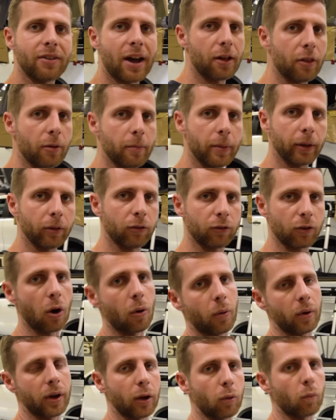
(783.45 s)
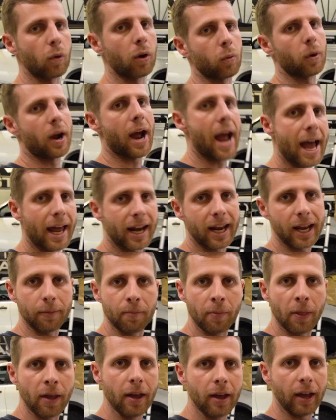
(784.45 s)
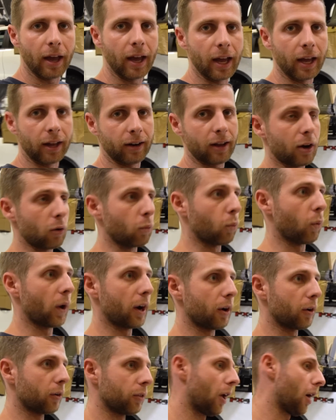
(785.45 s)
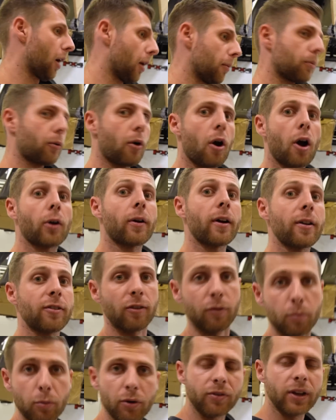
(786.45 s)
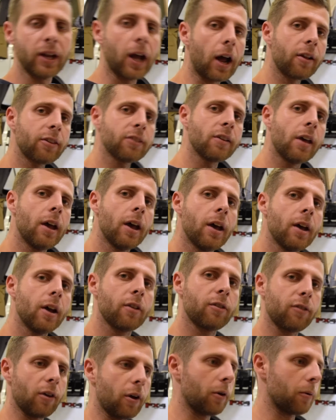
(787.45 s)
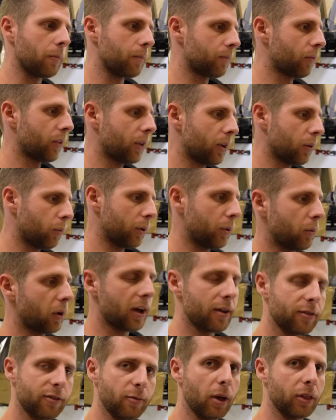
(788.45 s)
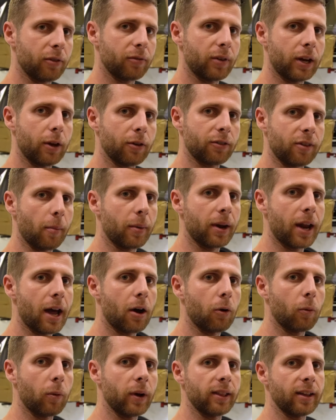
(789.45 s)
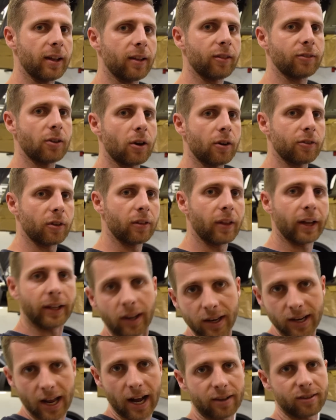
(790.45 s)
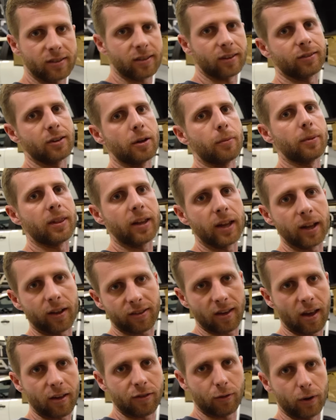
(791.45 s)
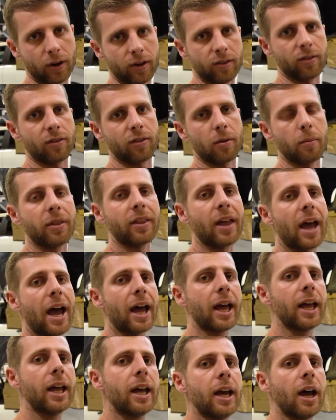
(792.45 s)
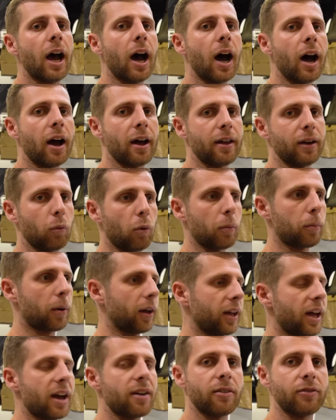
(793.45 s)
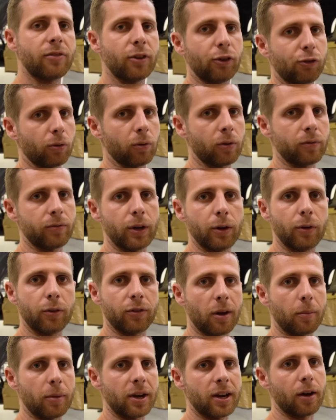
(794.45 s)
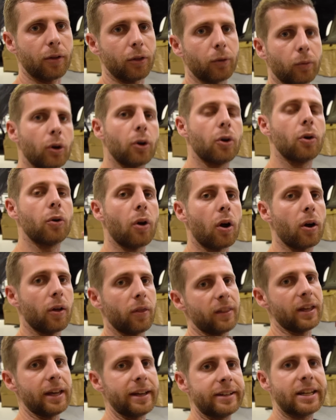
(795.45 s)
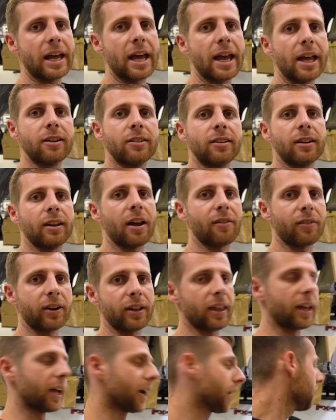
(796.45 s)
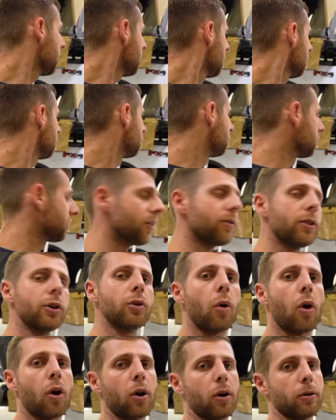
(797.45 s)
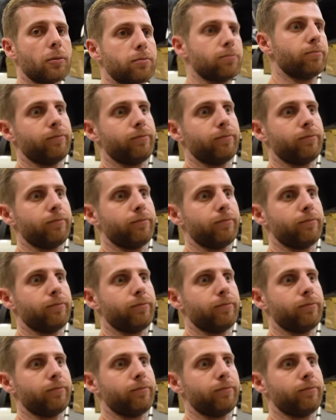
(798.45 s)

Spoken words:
how the build's going and what we're adding and kind of where that progress is moving us. So we will have some other videos coming out with installs on like the deck system and the accessories and some of that. And then we'll probably have official reviews coming down the road on the tent and everything to give you our,